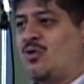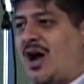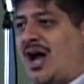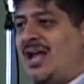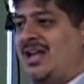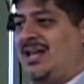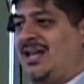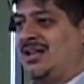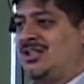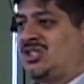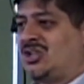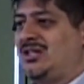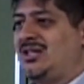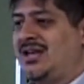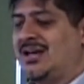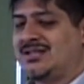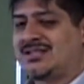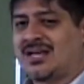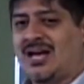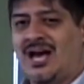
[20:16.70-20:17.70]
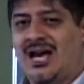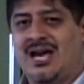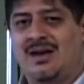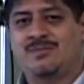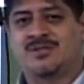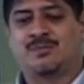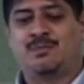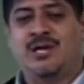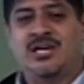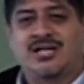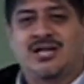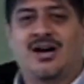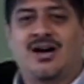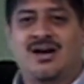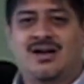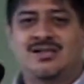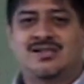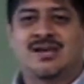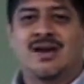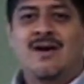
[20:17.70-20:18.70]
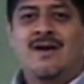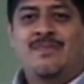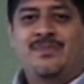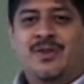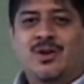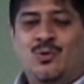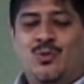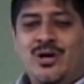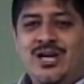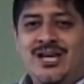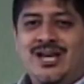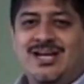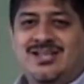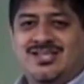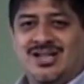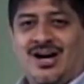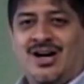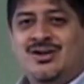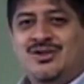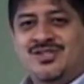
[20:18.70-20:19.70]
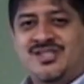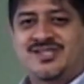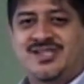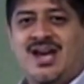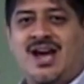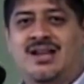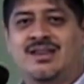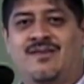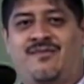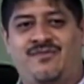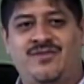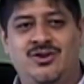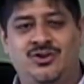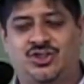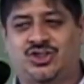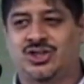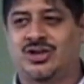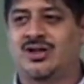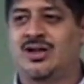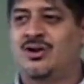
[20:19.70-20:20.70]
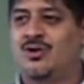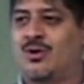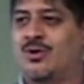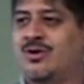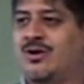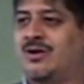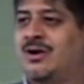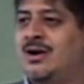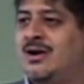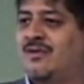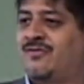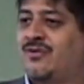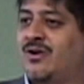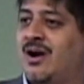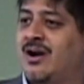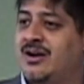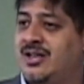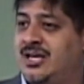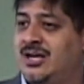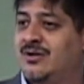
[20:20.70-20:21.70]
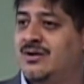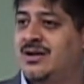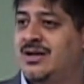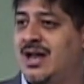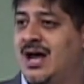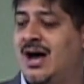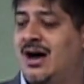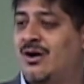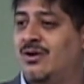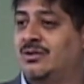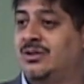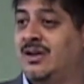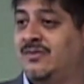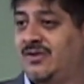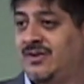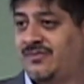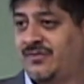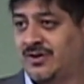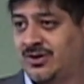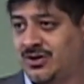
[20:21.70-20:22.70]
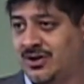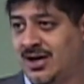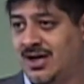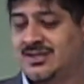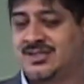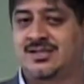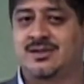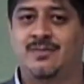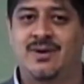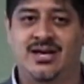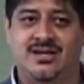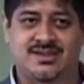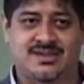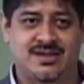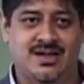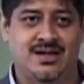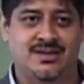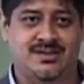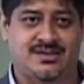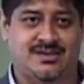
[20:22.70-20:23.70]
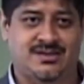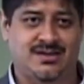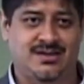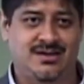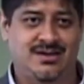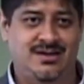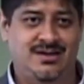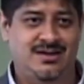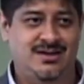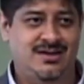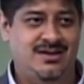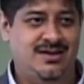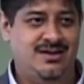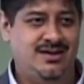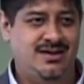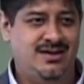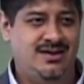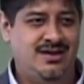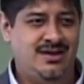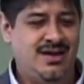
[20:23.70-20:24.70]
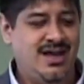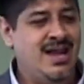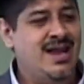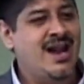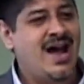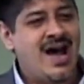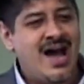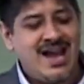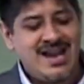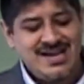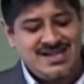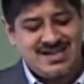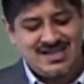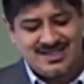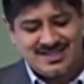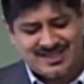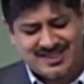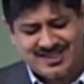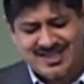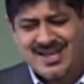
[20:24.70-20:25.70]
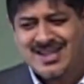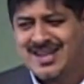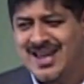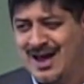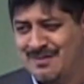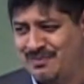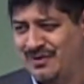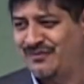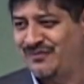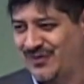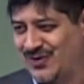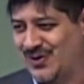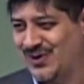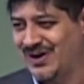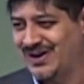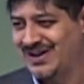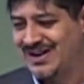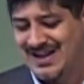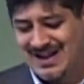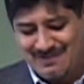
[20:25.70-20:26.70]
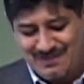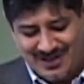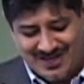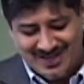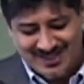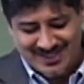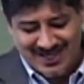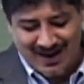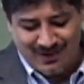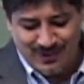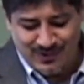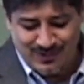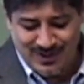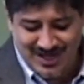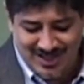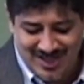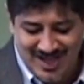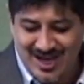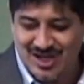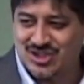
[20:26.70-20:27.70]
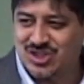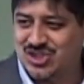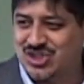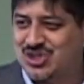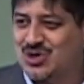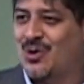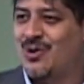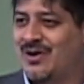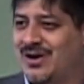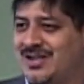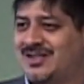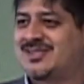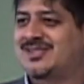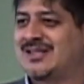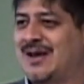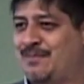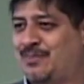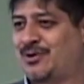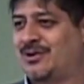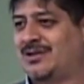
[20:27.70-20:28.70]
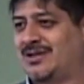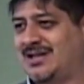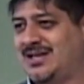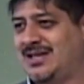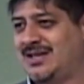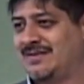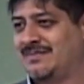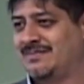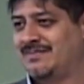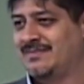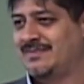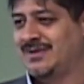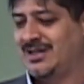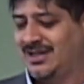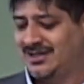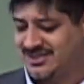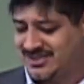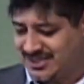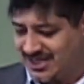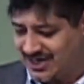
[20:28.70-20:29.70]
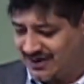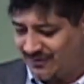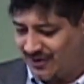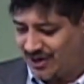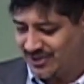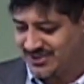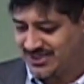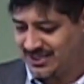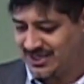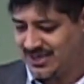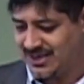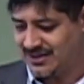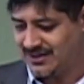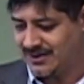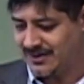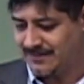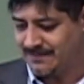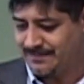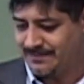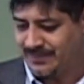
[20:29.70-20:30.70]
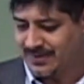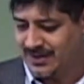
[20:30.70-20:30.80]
right into the end times because we need to understand the future in order for our here and now living for Christ to make sense. And I didn't see that before because I would read each story separately instead of all together.